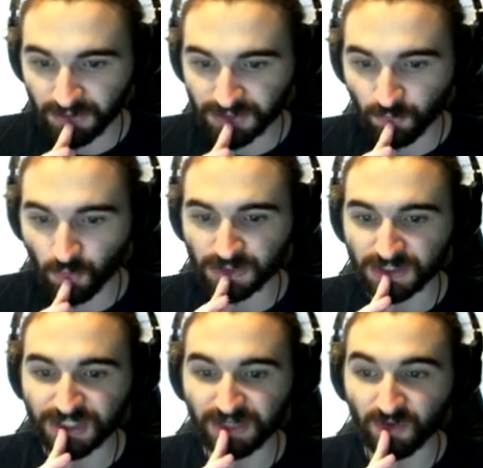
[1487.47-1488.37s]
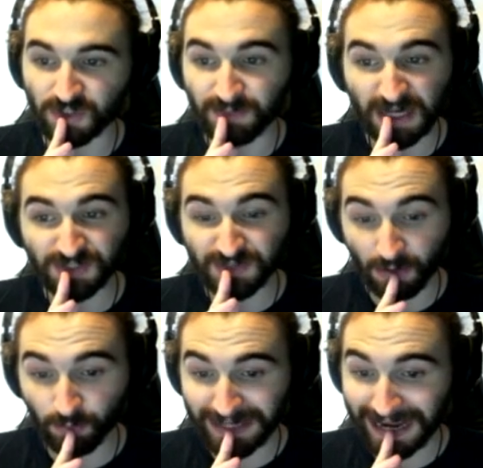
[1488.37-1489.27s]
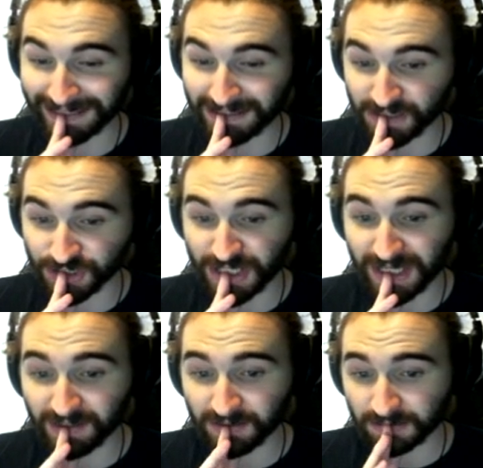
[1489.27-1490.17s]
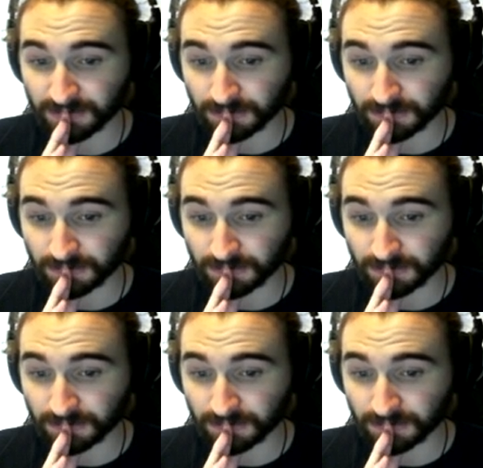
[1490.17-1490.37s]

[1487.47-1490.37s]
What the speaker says: Bodies of water to save on space, that will be handy as shit.